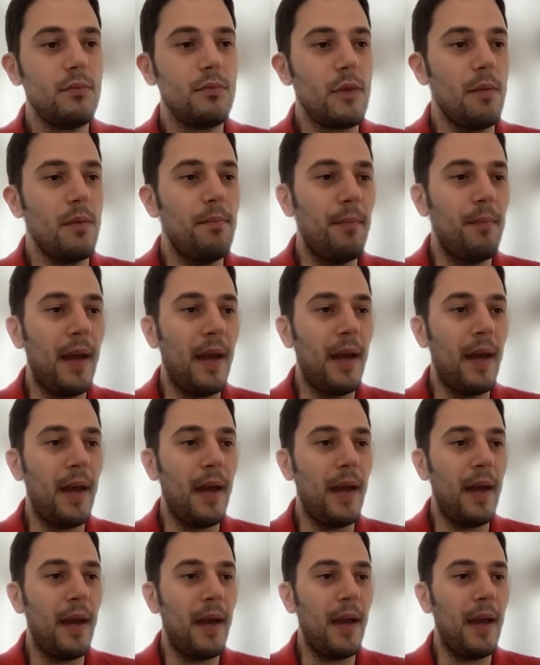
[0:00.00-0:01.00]

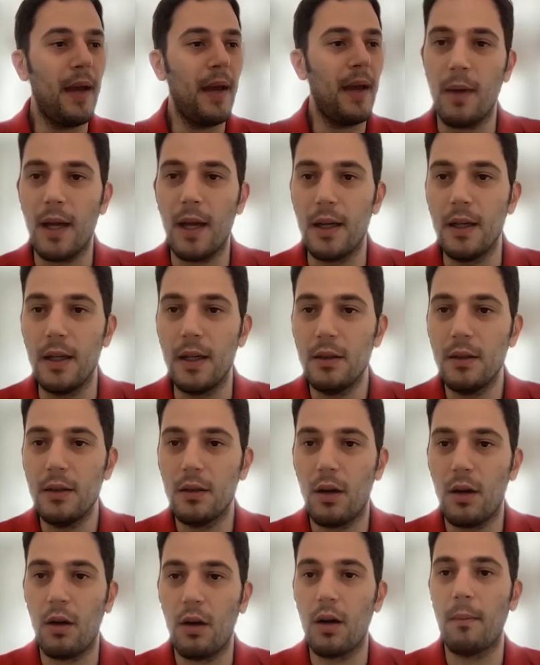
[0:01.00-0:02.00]
managing people's money
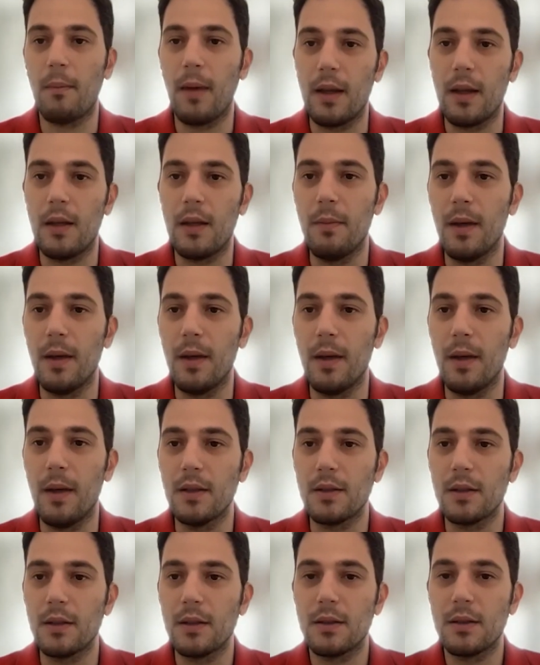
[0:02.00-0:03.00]
on a monthly
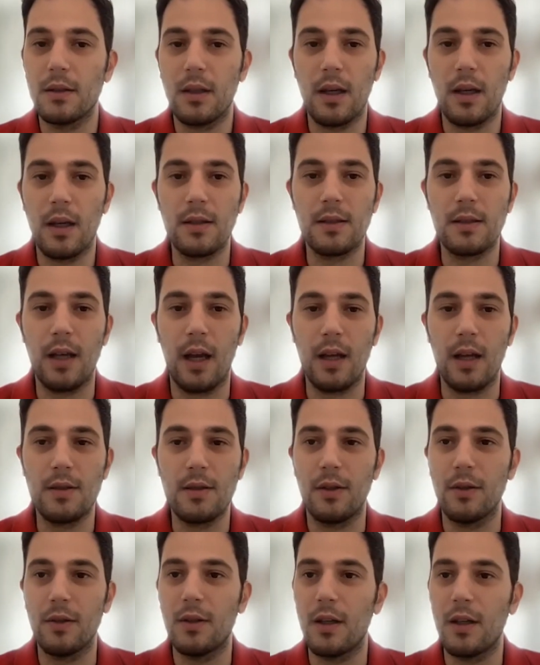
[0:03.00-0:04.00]
basis. As such, you're
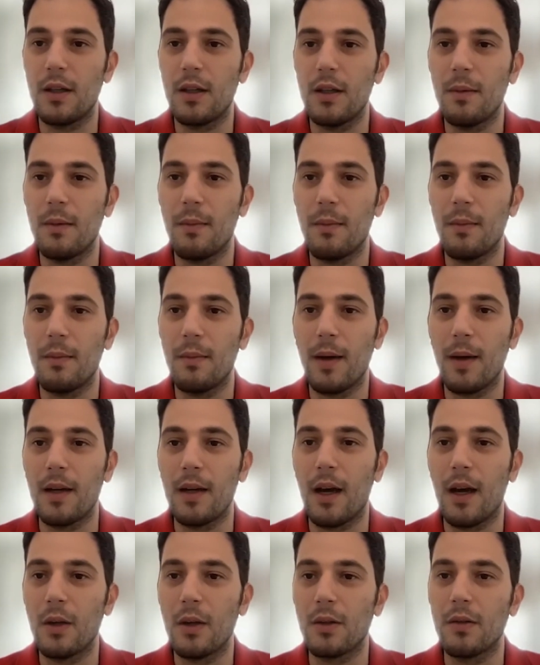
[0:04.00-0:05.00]
taking the money out
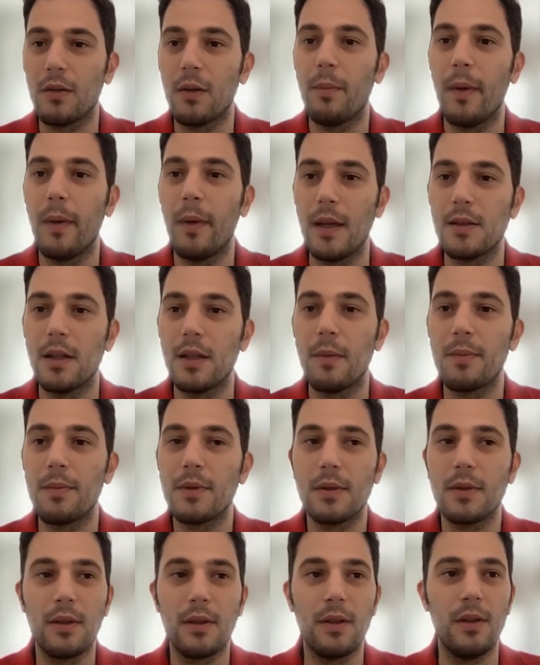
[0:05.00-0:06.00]
of the pay slips.
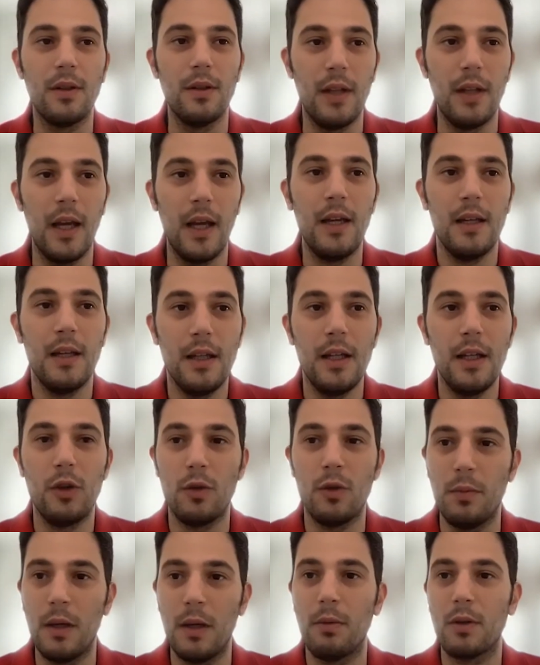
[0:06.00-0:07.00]
They need to
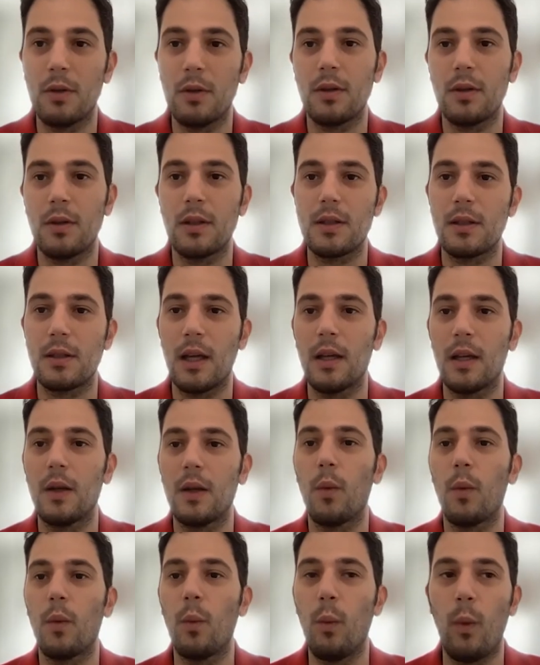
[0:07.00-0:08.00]
be able to understand
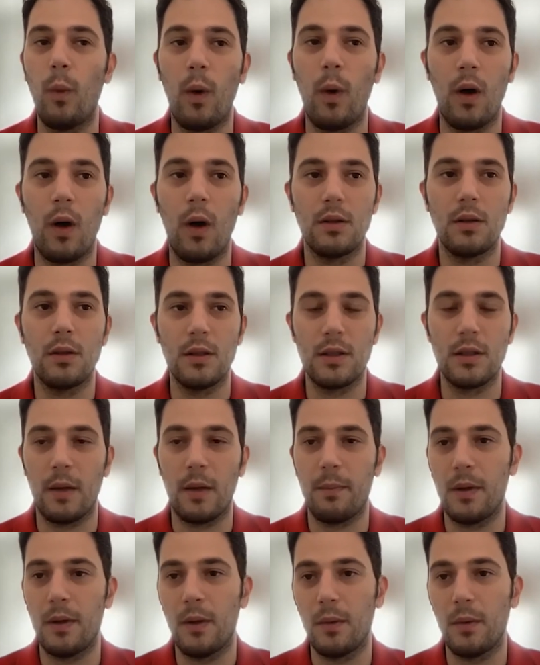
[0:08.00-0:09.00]
what is
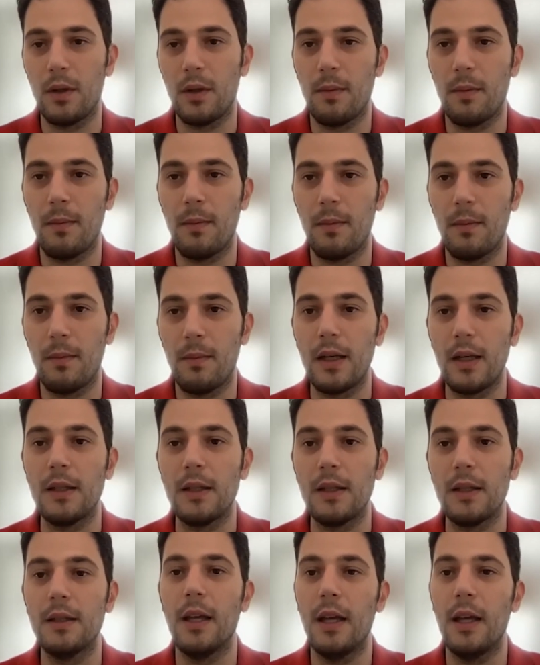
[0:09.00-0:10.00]
happening with the money. They
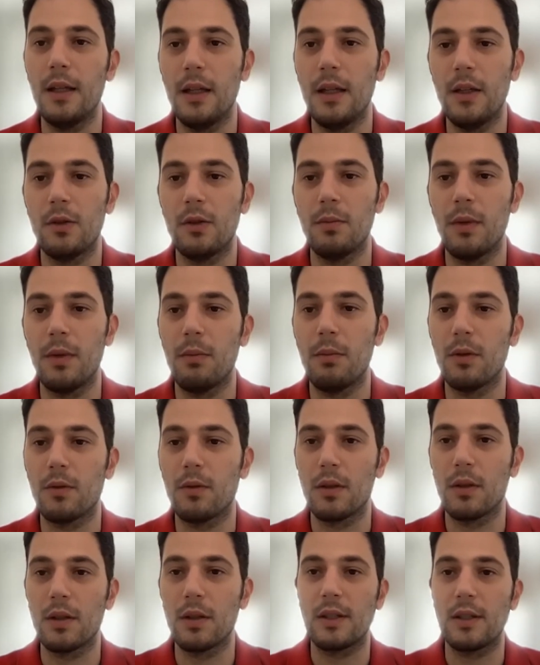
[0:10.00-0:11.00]
need to be able to
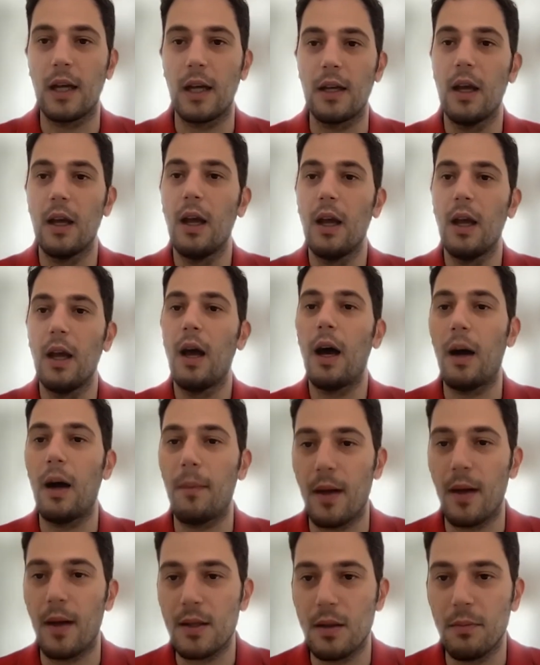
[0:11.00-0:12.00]
understand how much they're
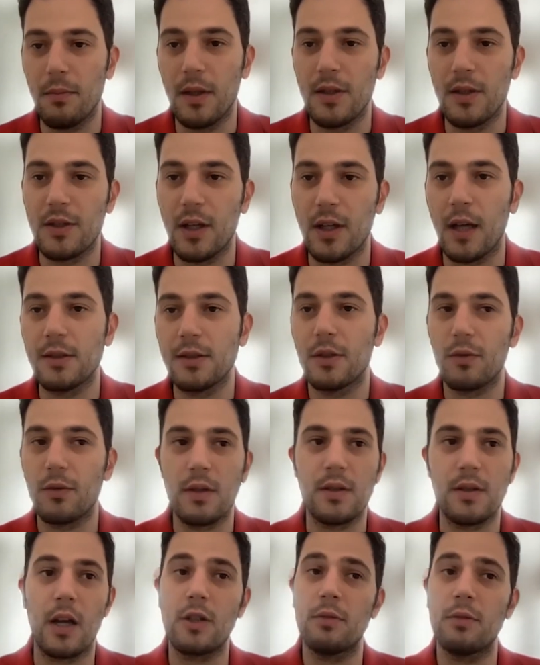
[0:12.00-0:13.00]
being charged
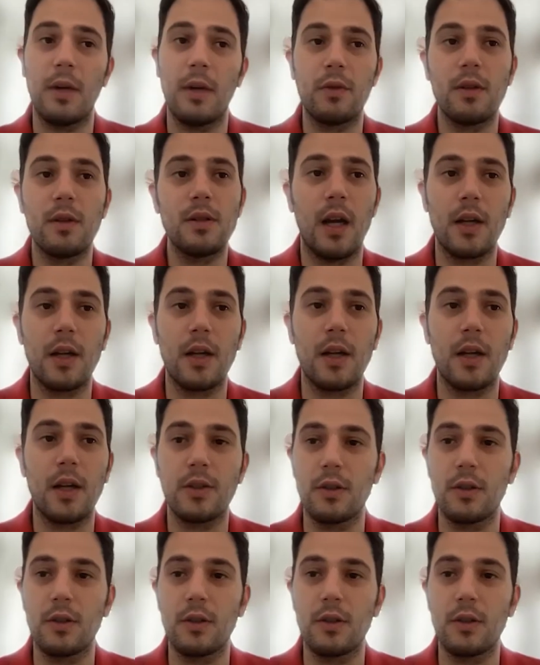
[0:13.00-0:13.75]
transaction by transaction,